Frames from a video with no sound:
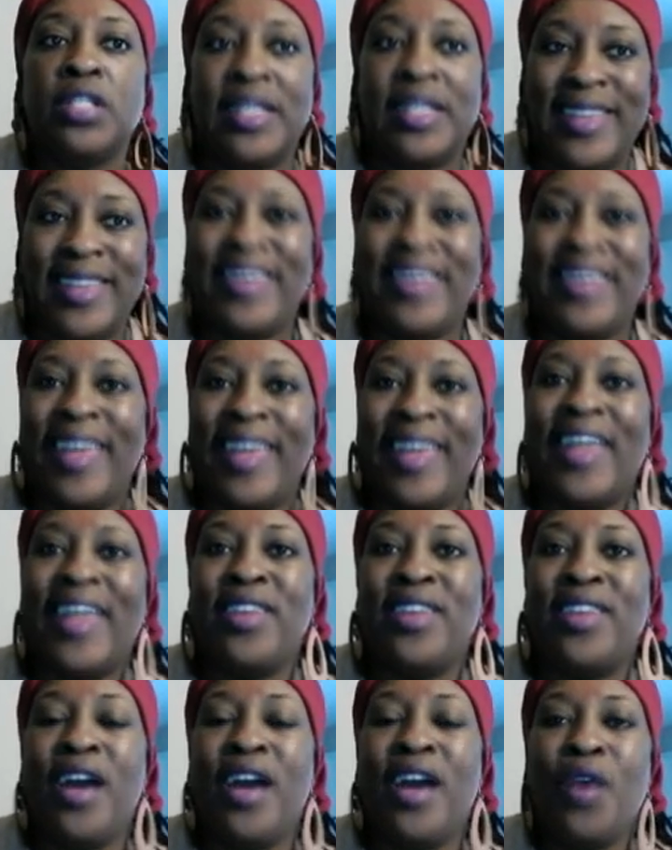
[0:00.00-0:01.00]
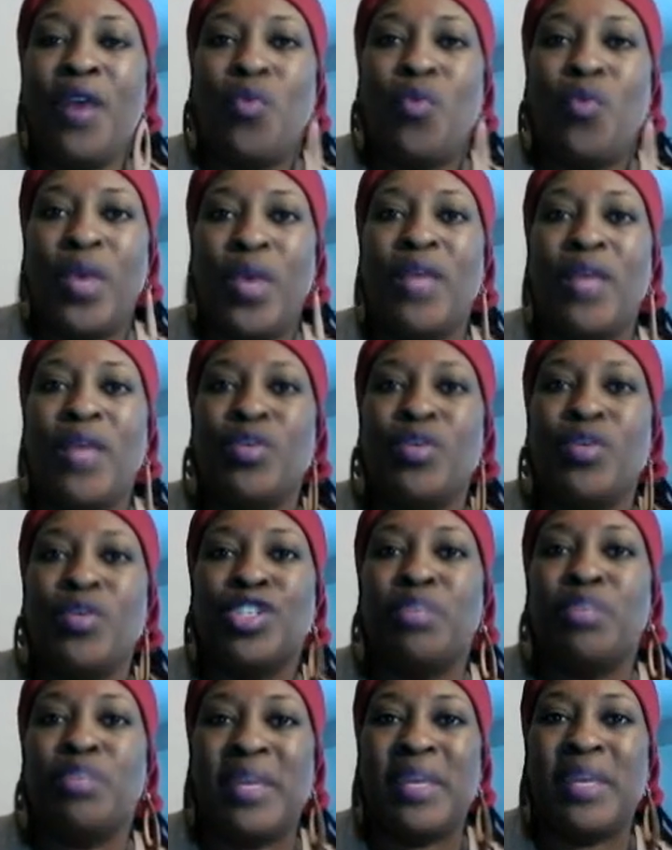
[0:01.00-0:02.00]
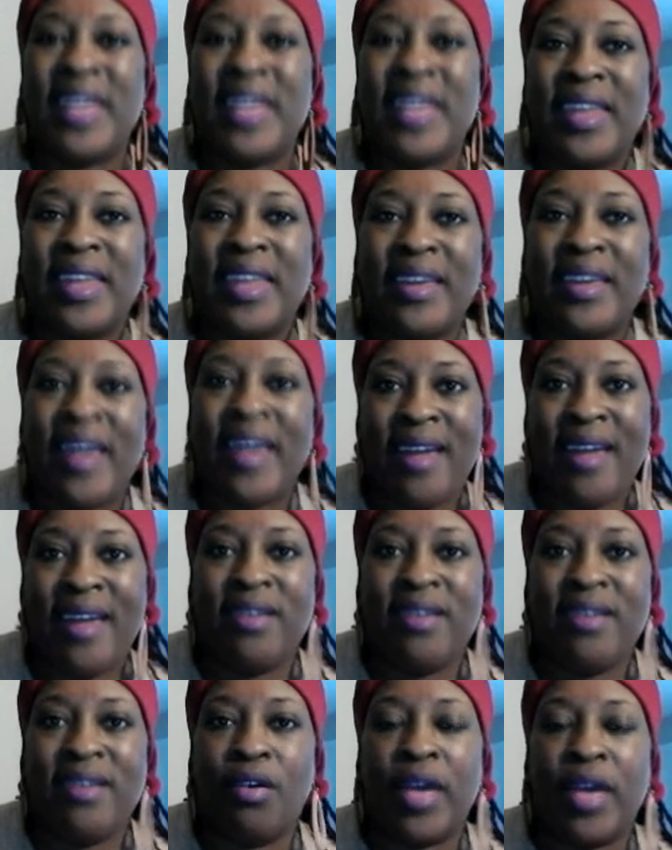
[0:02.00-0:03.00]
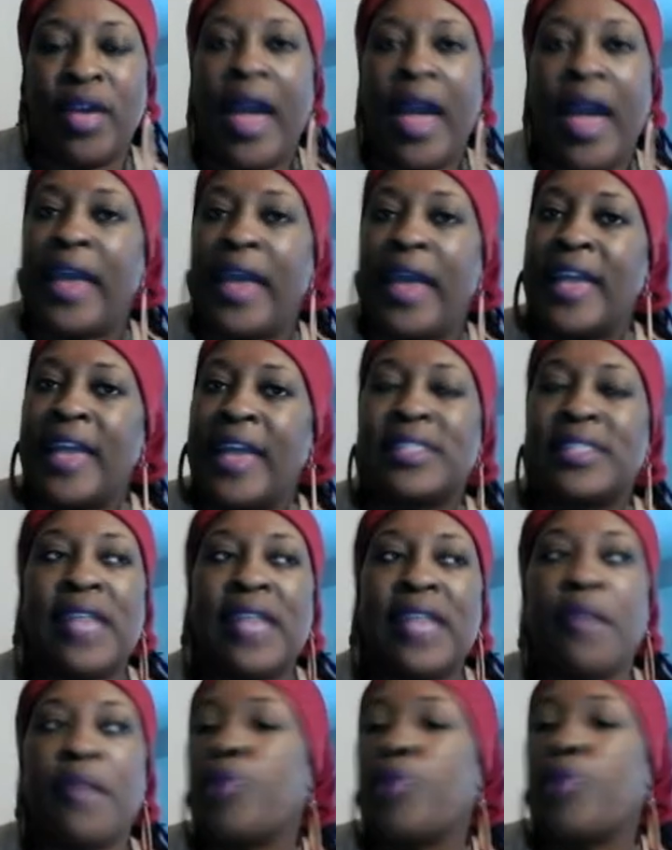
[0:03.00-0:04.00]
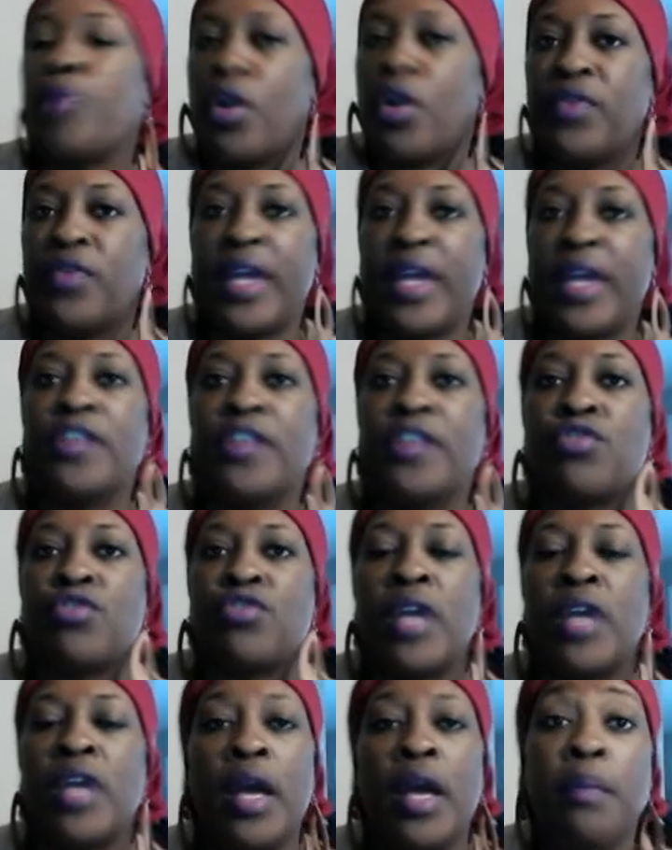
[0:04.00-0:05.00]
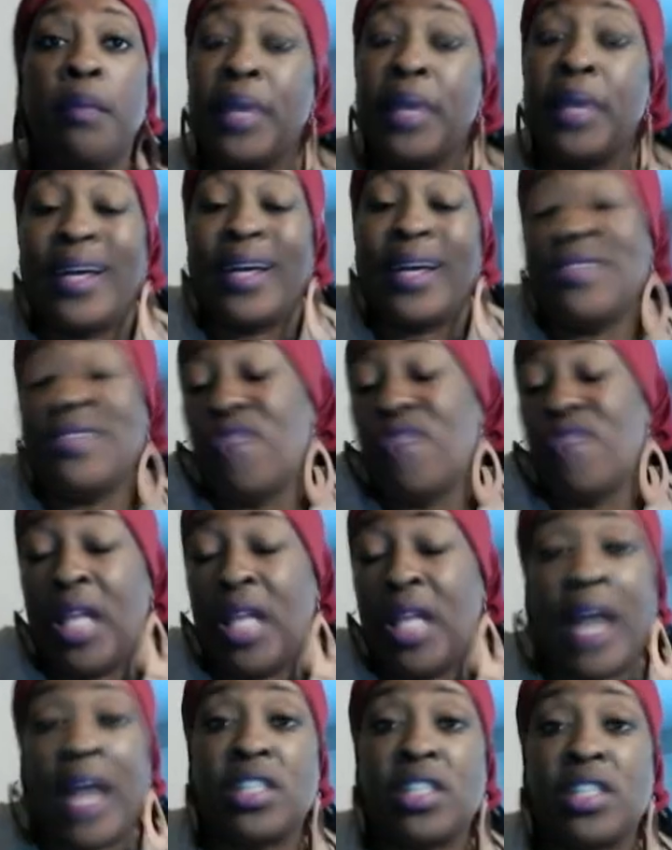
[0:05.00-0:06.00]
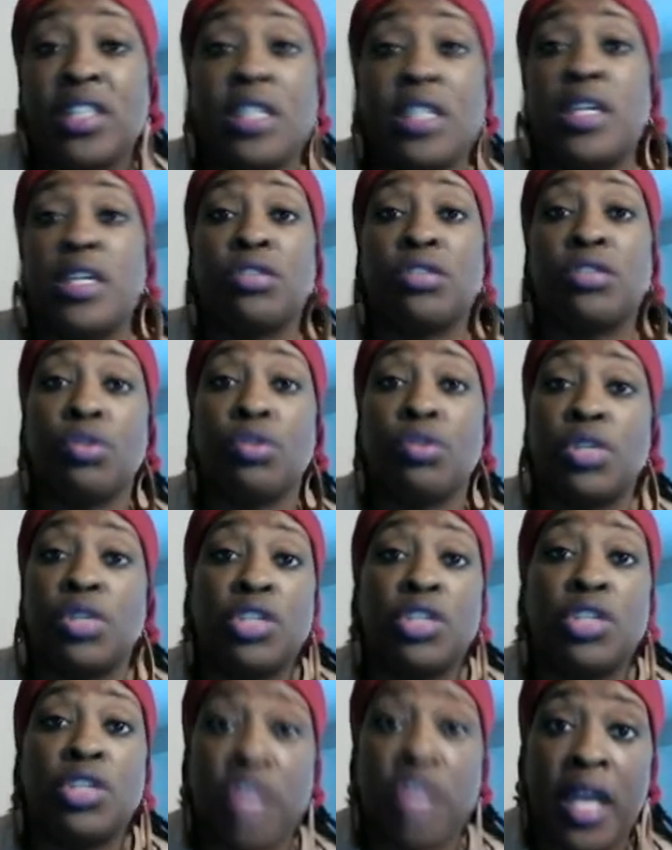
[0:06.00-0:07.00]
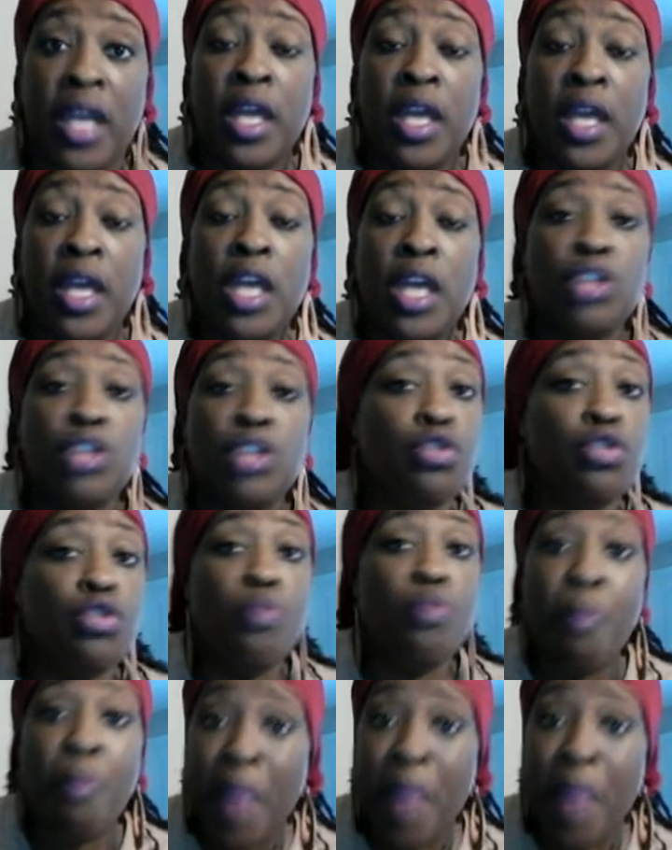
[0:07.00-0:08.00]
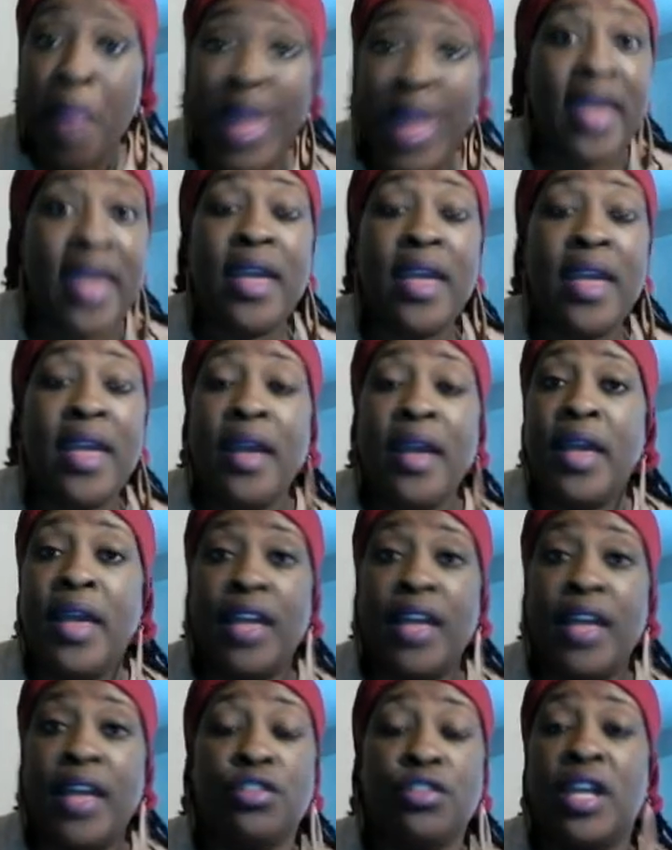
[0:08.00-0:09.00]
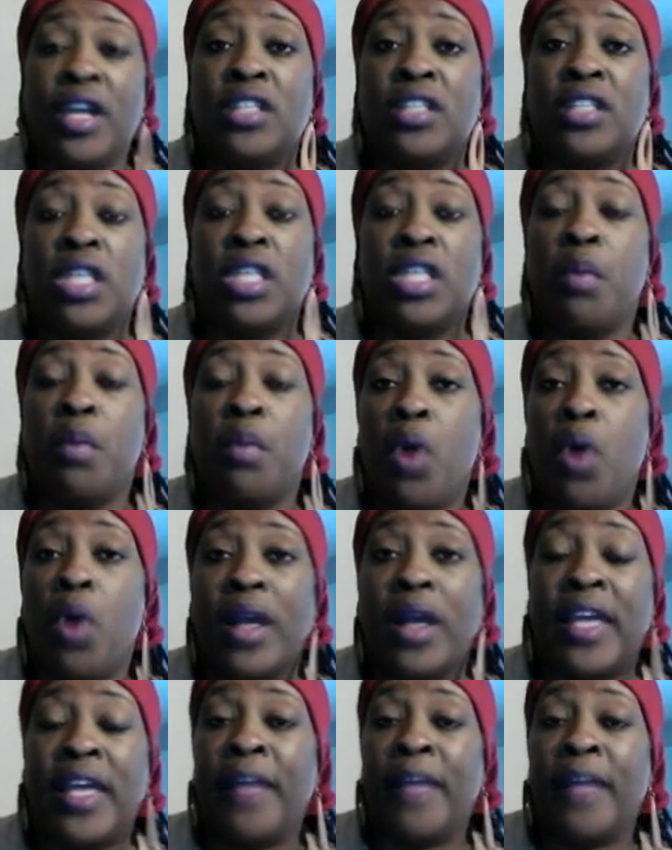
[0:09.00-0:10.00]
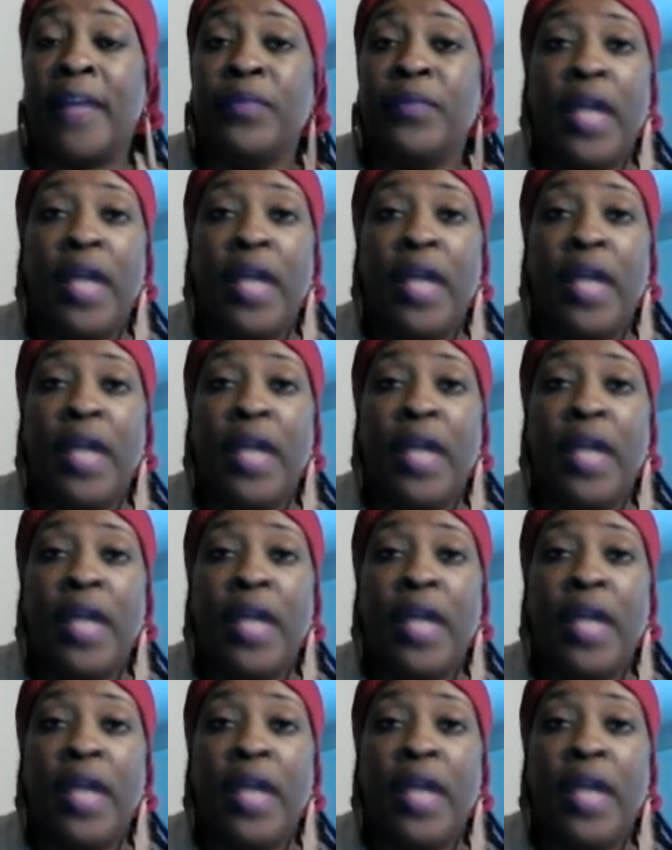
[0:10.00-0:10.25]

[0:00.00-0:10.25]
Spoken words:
get in when we should be getting in. Okay, I can't say a perfect entry because really honestly there's no such thing. You may enter into the market